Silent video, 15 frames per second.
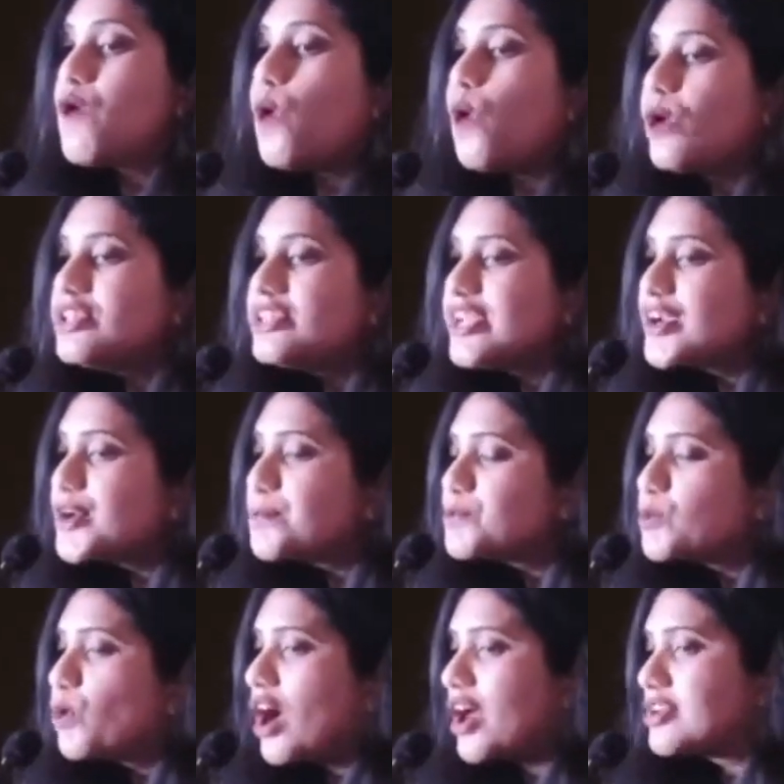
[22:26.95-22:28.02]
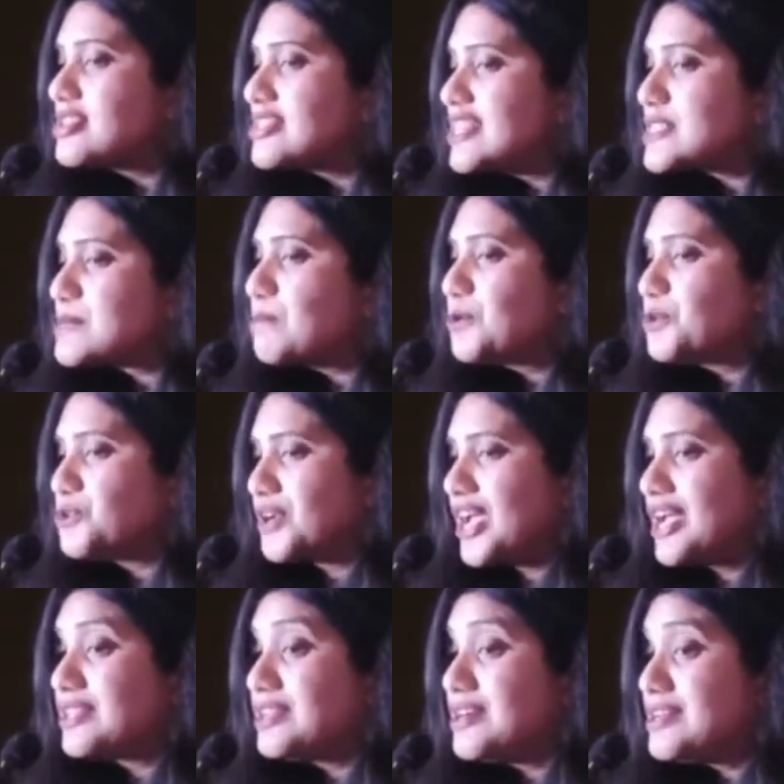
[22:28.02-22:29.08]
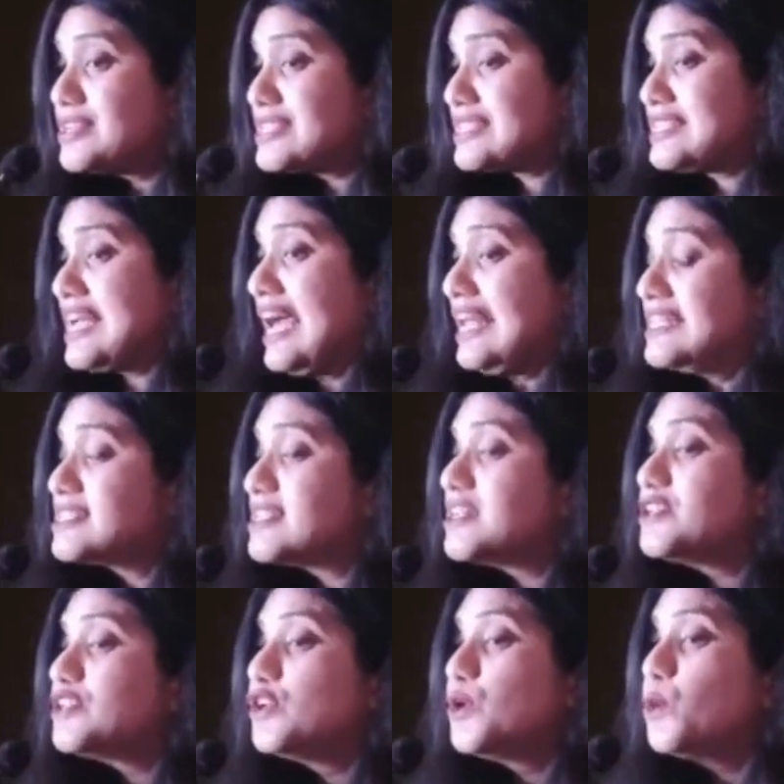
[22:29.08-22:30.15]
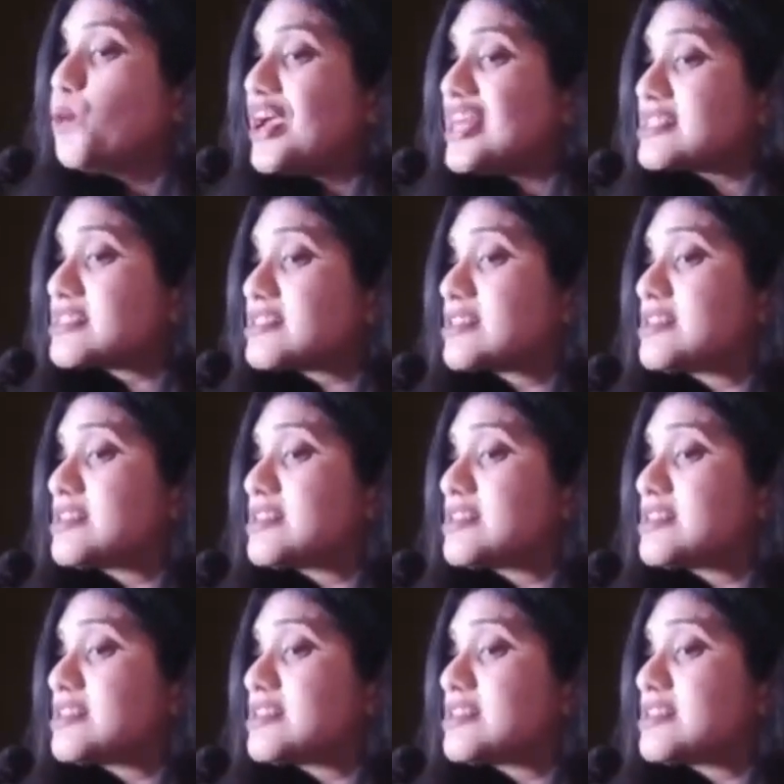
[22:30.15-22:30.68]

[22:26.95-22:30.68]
all the cryptocurrencies put together stands at US